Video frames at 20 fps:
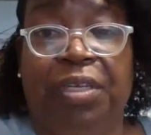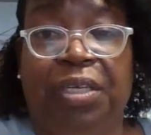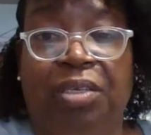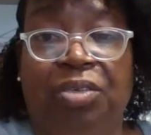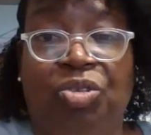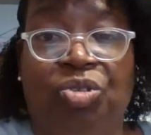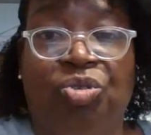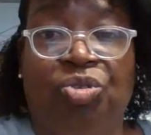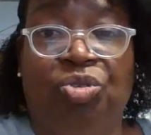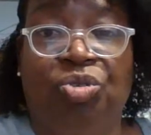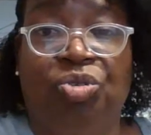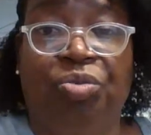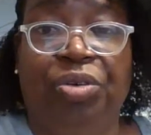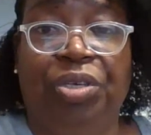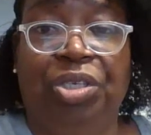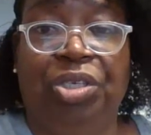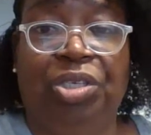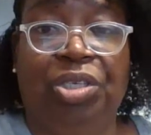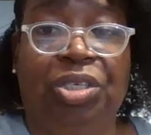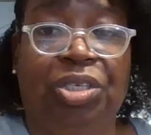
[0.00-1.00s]
in
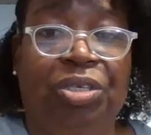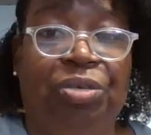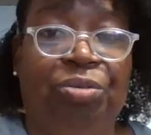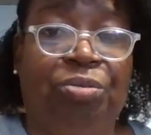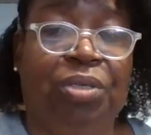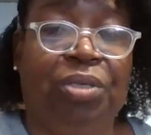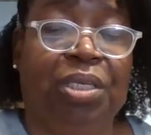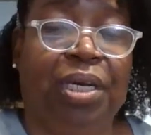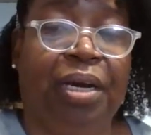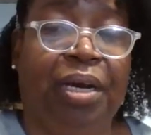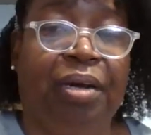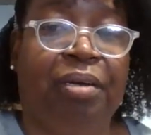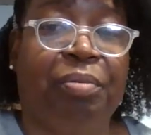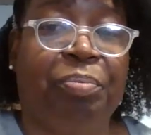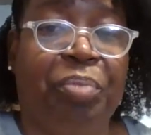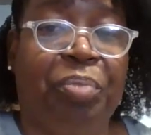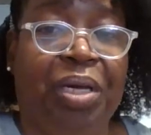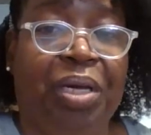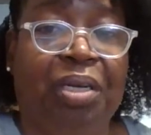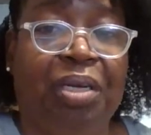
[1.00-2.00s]
storage and she was tired
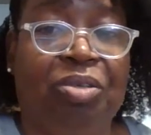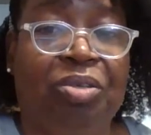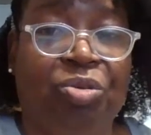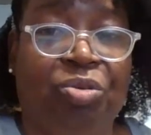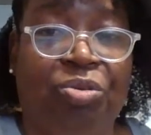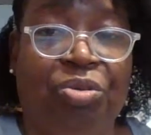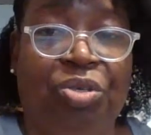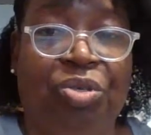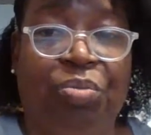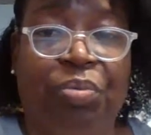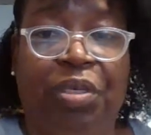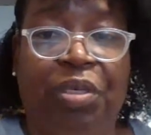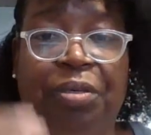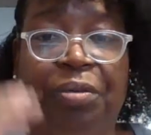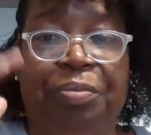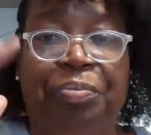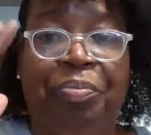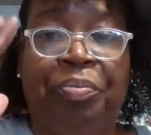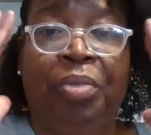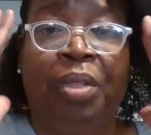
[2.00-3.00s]
of paying a storage
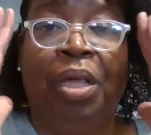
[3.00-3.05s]
bill.